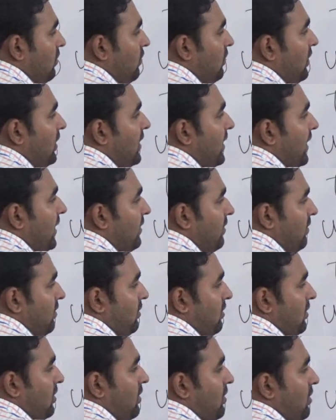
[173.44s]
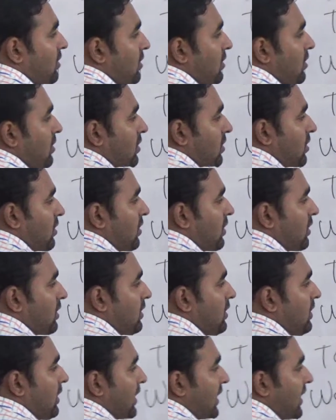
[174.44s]
we can
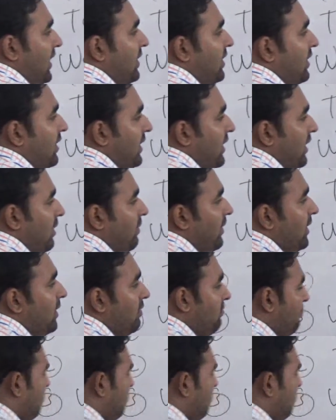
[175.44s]
create table.